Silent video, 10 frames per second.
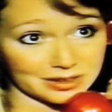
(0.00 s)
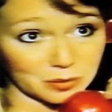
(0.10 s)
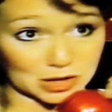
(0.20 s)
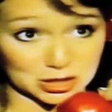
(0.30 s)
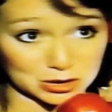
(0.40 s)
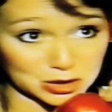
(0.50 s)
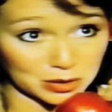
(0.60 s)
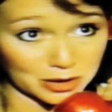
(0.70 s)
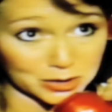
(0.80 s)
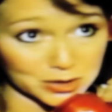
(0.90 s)
What you do
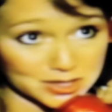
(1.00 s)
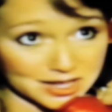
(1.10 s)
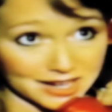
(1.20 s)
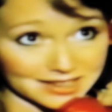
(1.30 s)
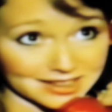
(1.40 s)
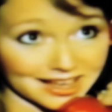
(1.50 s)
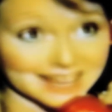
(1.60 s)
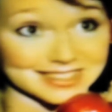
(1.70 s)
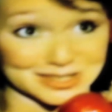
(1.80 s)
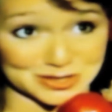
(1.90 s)
on your side of the
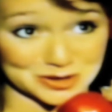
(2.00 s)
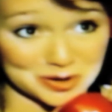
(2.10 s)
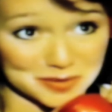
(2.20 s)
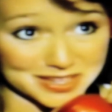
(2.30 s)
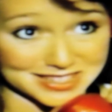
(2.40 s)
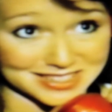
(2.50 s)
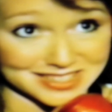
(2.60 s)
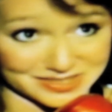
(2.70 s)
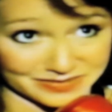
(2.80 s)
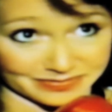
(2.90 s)
glass is your
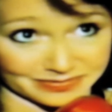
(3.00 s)
business.